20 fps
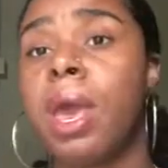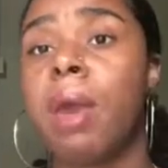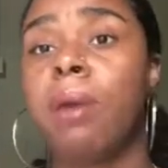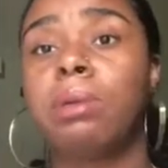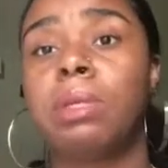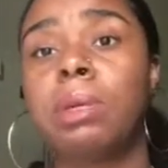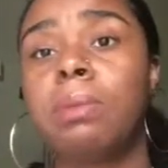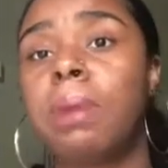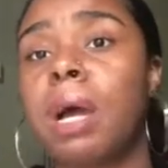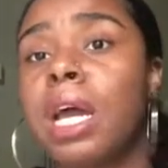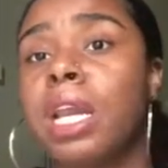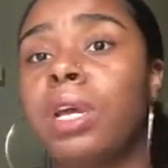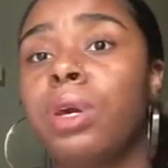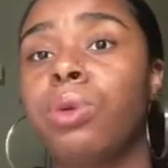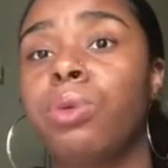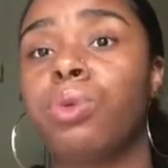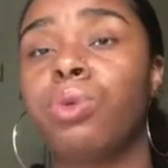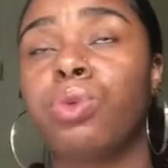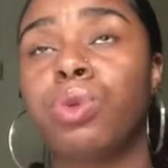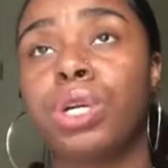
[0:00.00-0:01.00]
If somebody
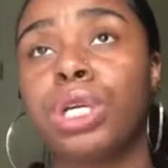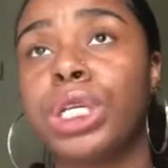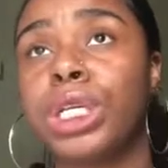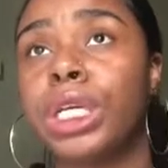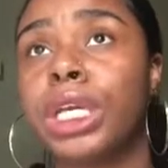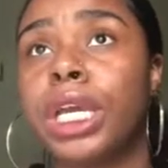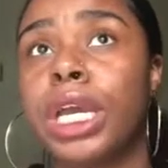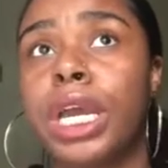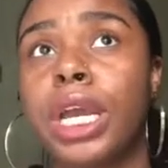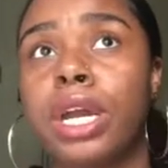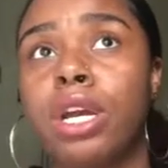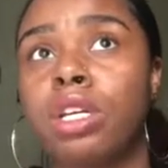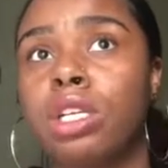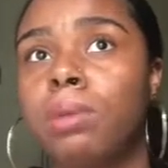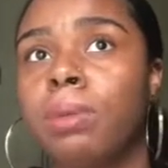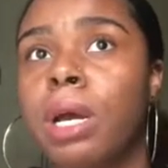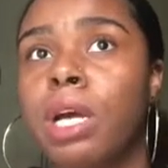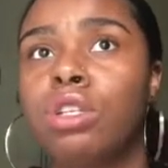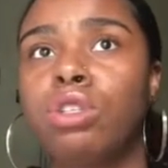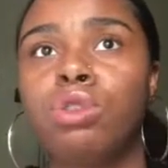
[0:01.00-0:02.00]
really cares
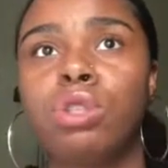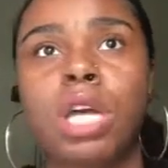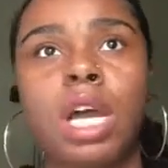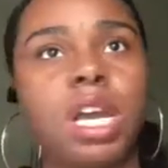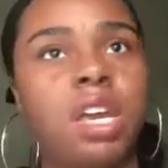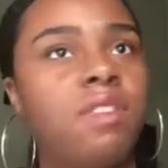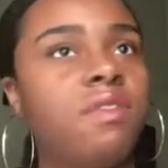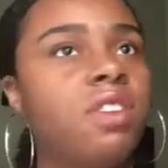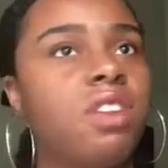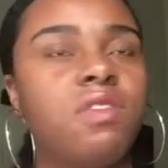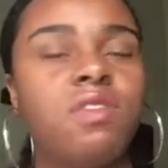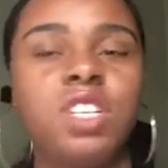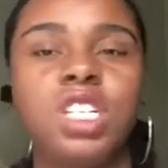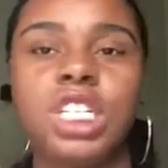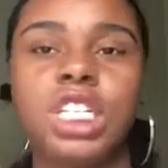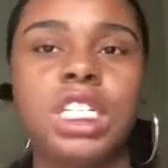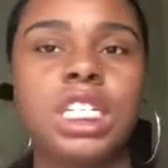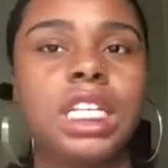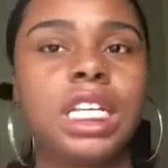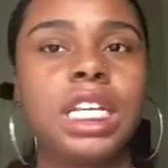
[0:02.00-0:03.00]
about you, like, even if
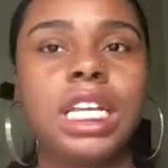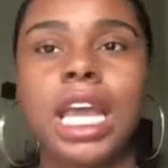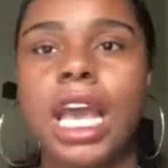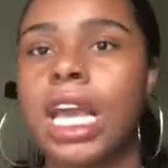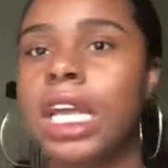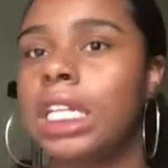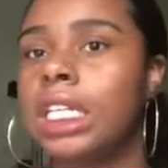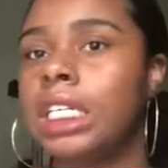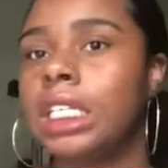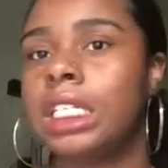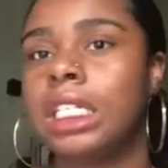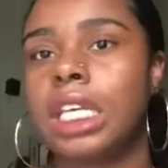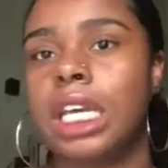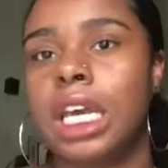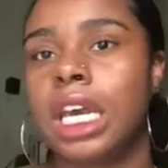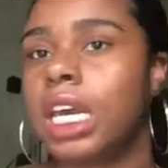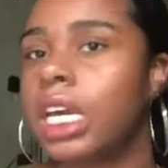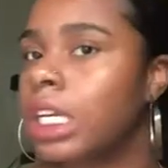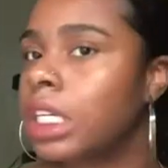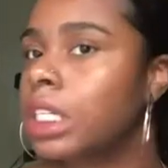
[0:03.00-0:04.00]
it's just a daily
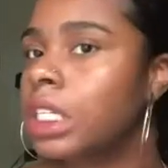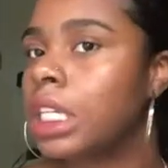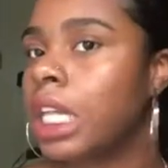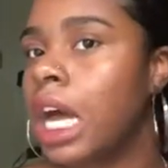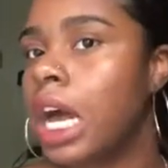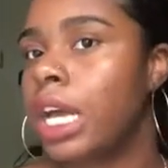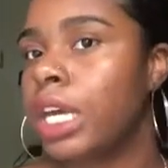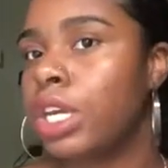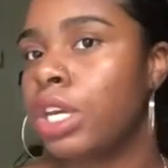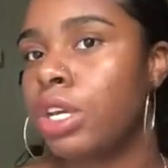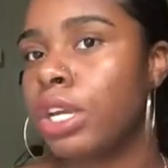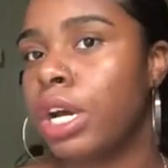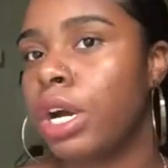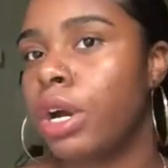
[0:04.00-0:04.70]
text, like,